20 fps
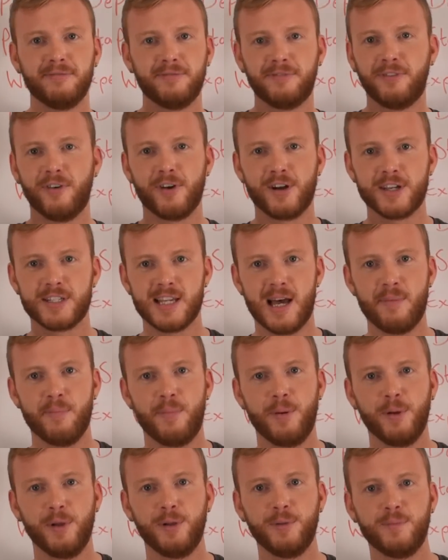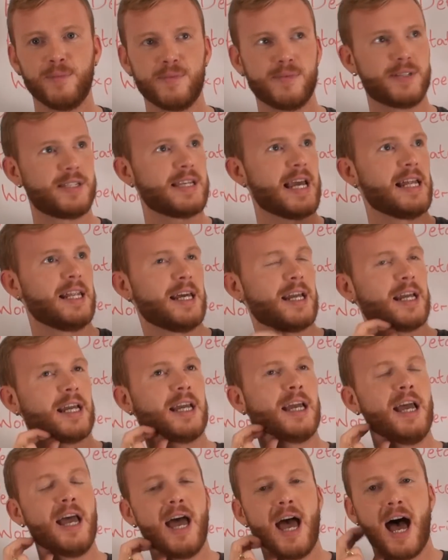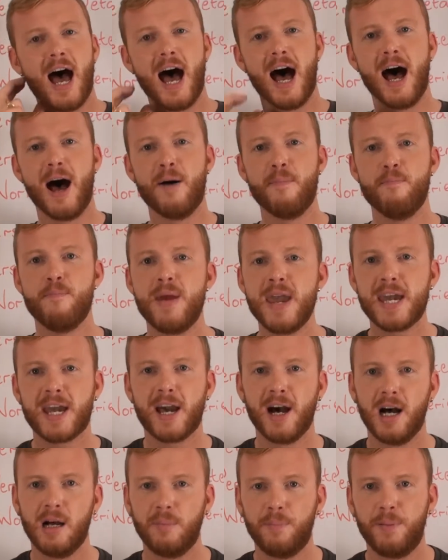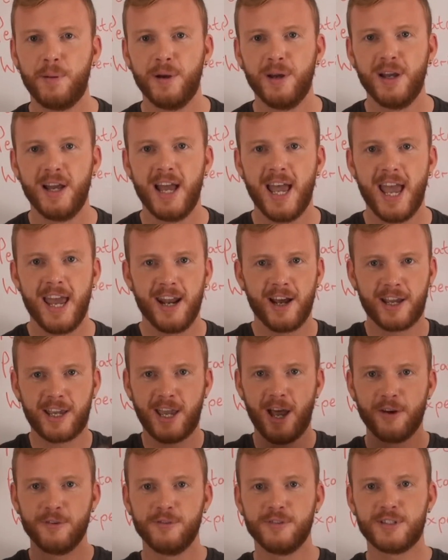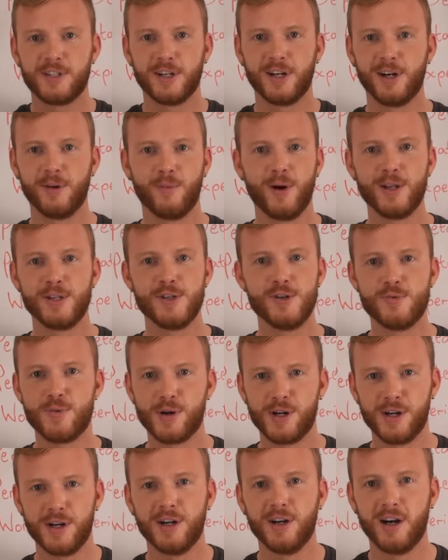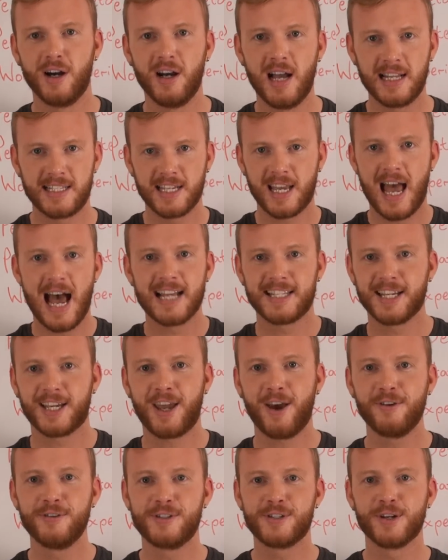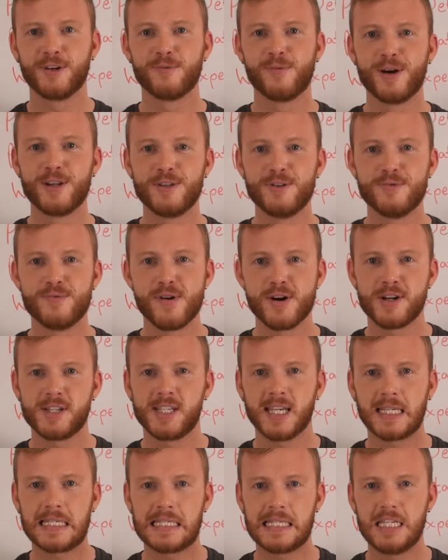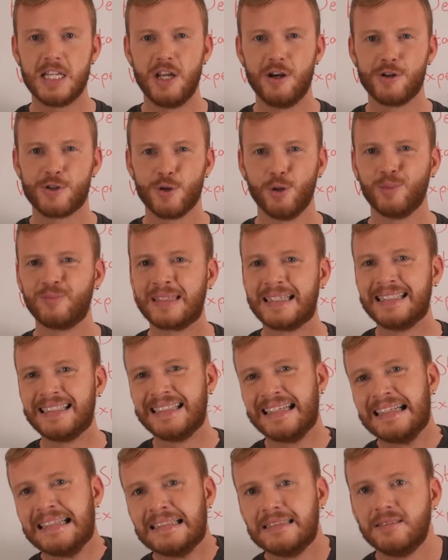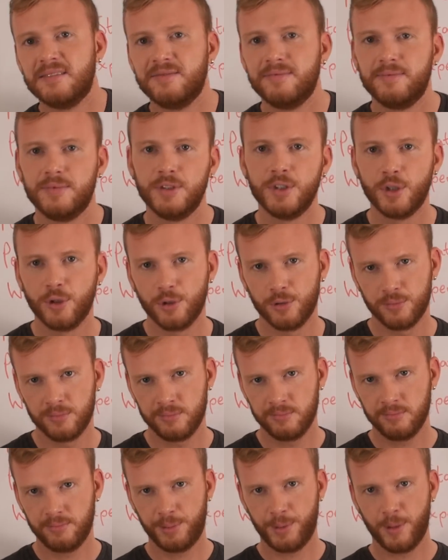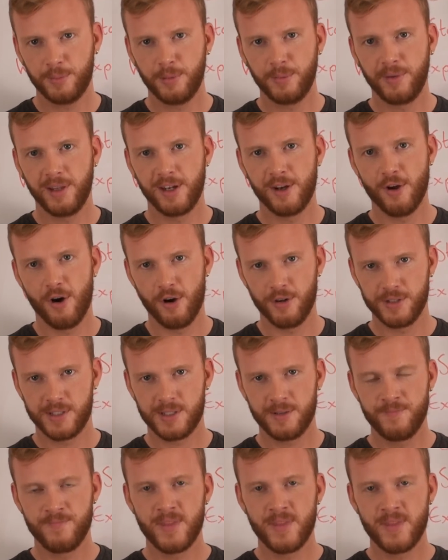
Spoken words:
for example, selling makeup in a counter when you were at a counter when you were 16 years old? No, probably not.